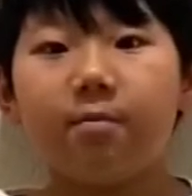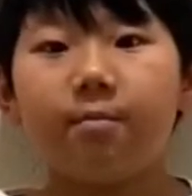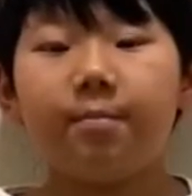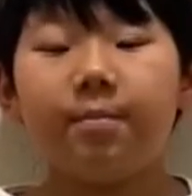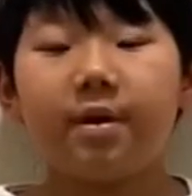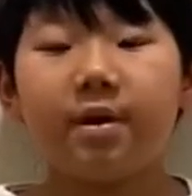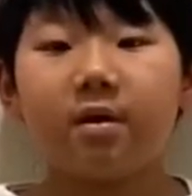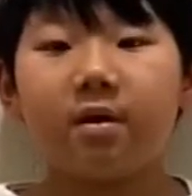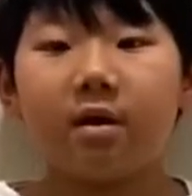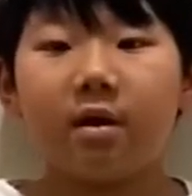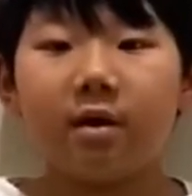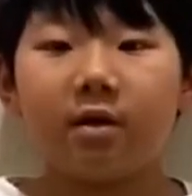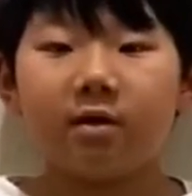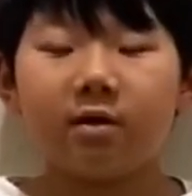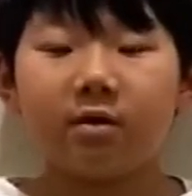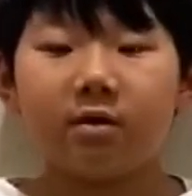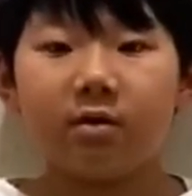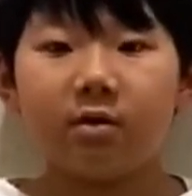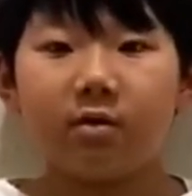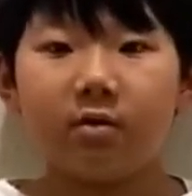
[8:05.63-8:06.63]
because
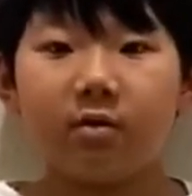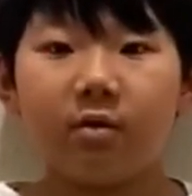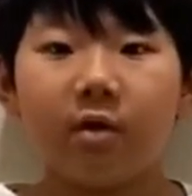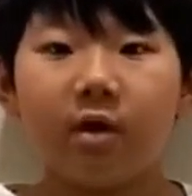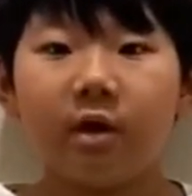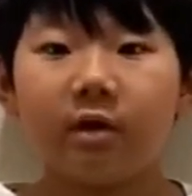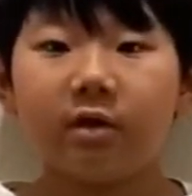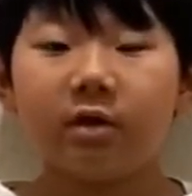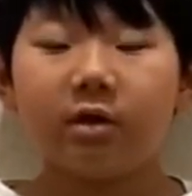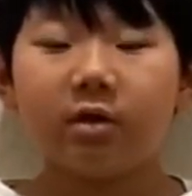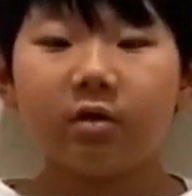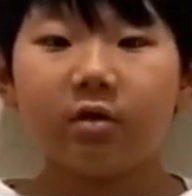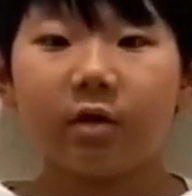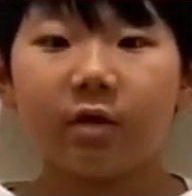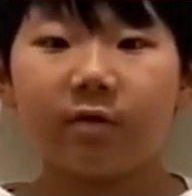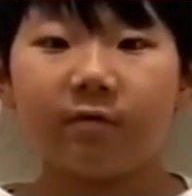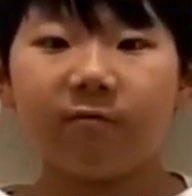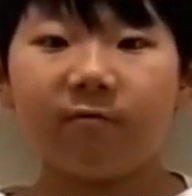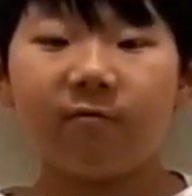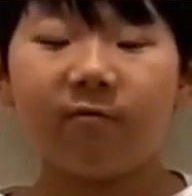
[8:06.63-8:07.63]
you teach us
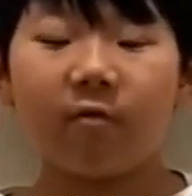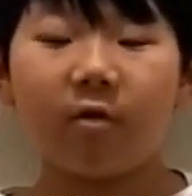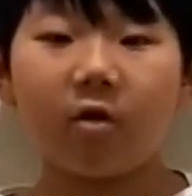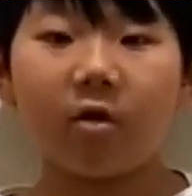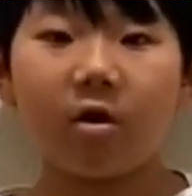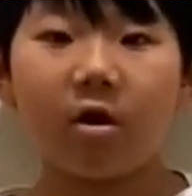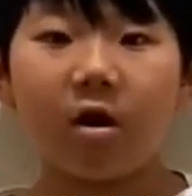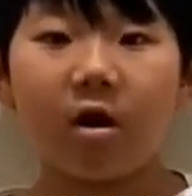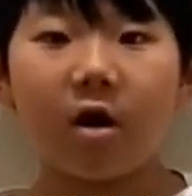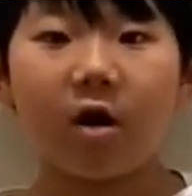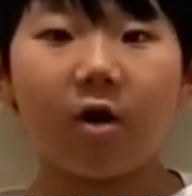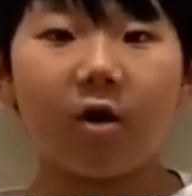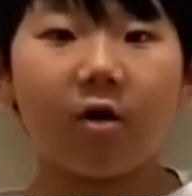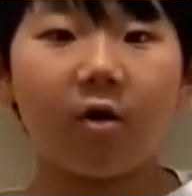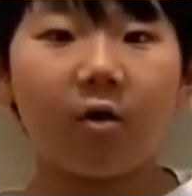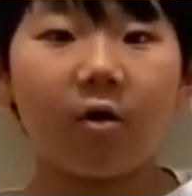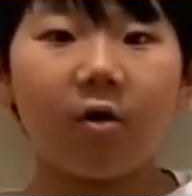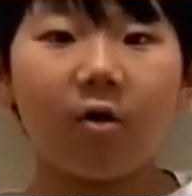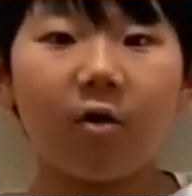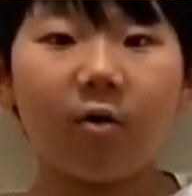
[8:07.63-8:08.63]
for a
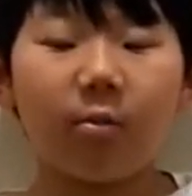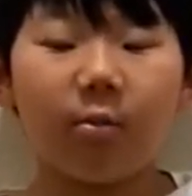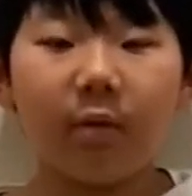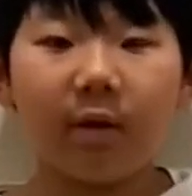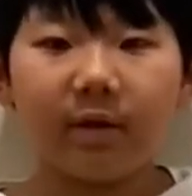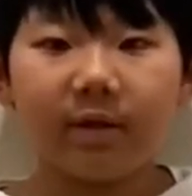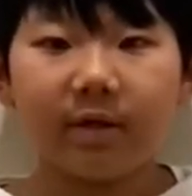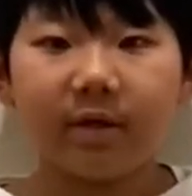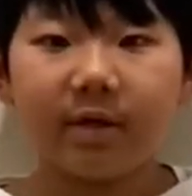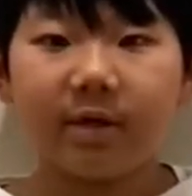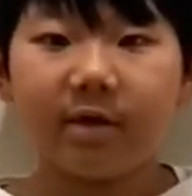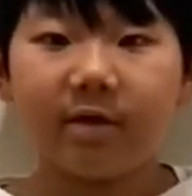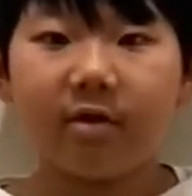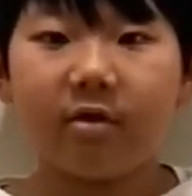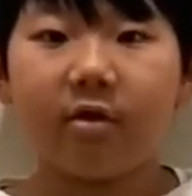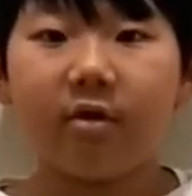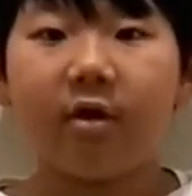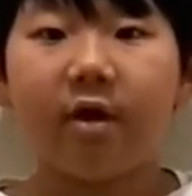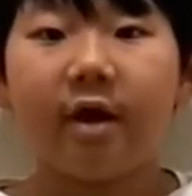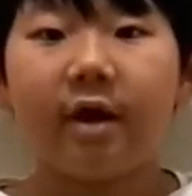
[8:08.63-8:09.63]
whole 1 year,
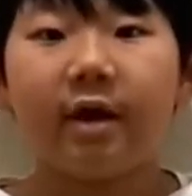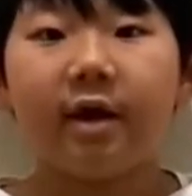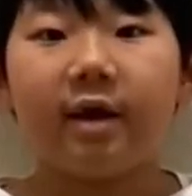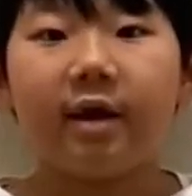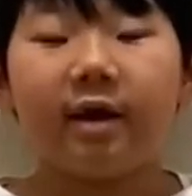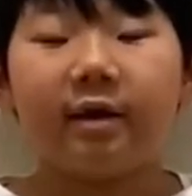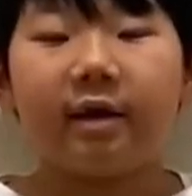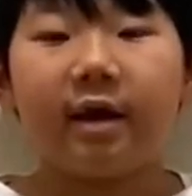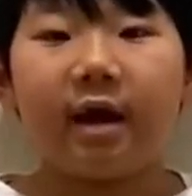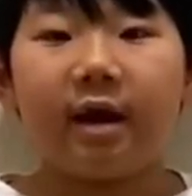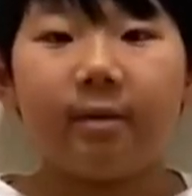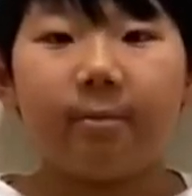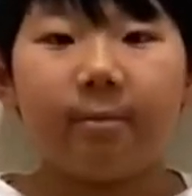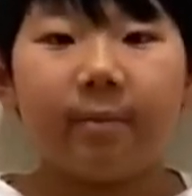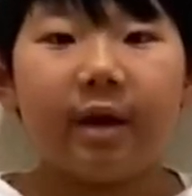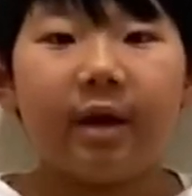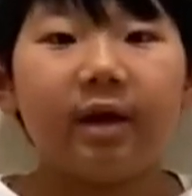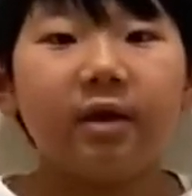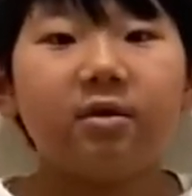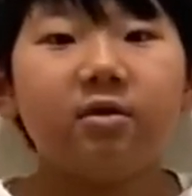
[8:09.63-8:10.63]
and I made